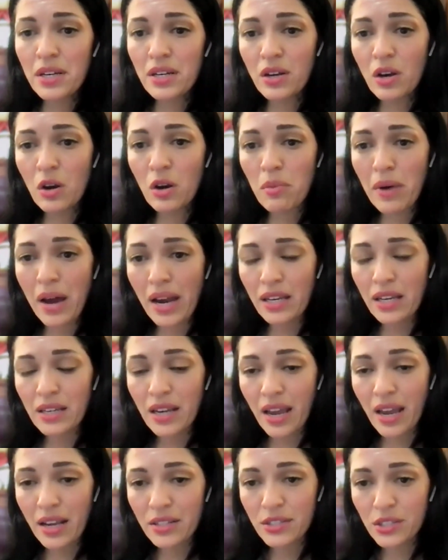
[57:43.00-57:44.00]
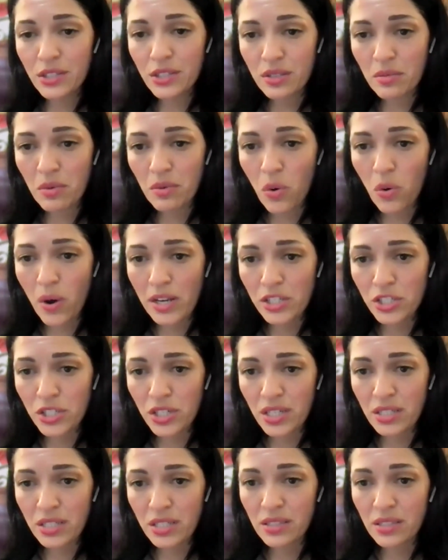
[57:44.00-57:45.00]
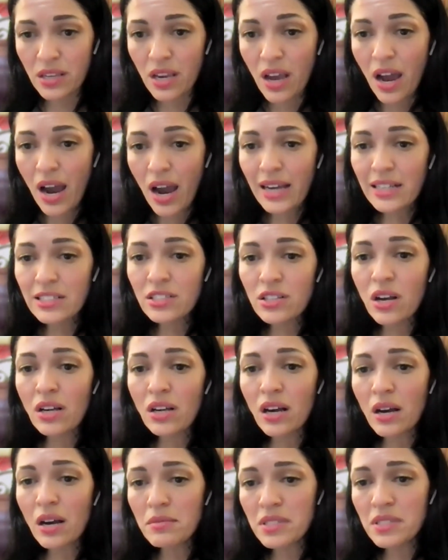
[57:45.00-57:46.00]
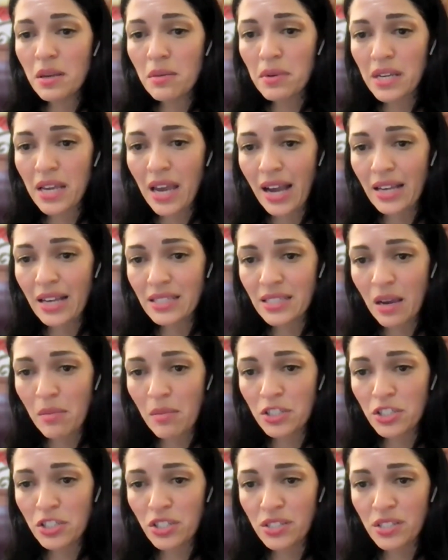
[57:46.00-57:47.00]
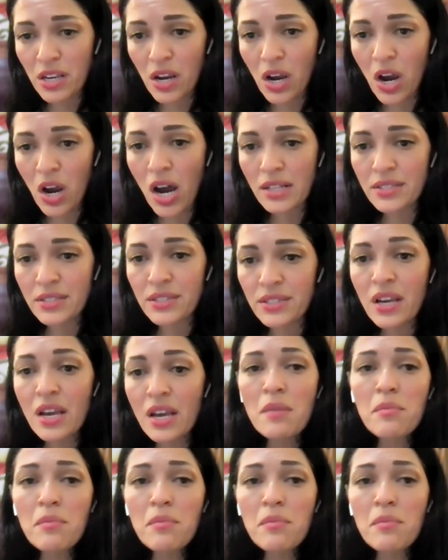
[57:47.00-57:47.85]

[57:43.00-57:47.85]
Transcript: I'm going to go back and answer some questions. I saw somebody ask how much does it cost.